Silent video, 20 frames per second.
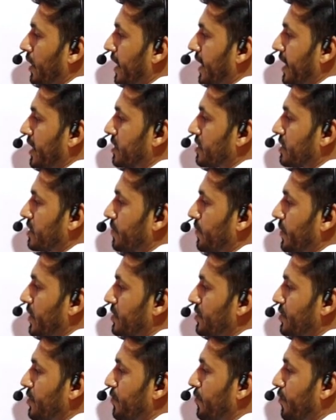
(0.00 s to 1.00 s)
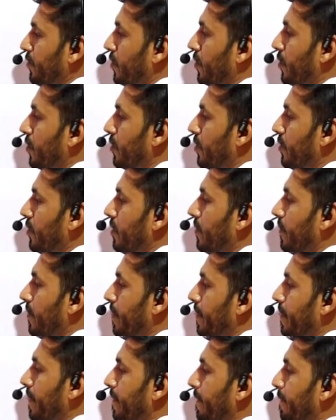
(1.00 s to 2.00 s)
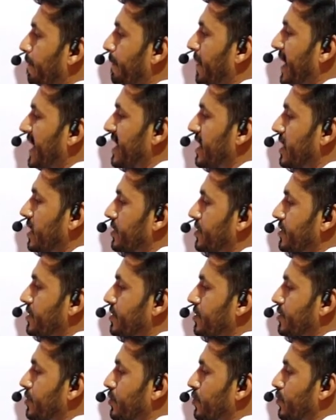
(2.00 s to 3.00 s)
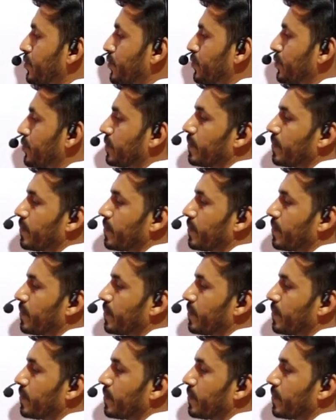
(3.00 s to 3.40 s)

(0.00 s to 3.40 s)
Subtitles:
x plus 4 minus 2,